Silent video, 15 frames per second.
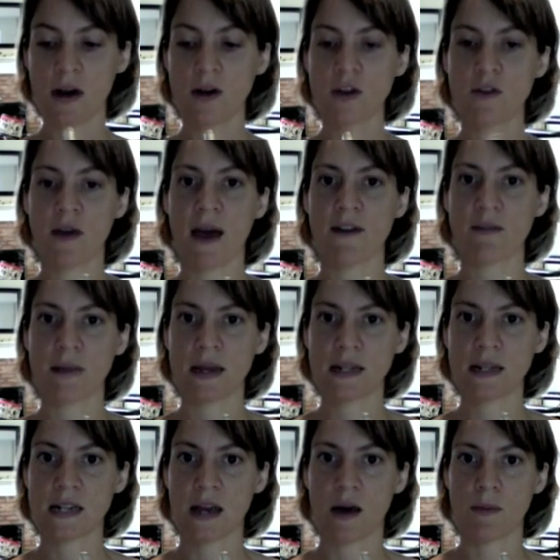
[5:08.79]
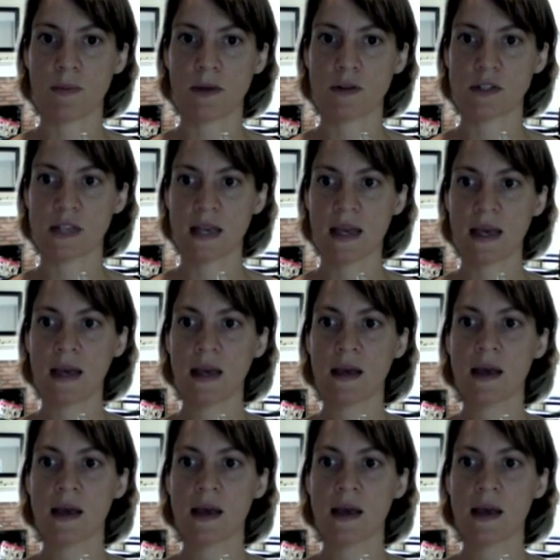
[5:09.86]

You have me to help you sing,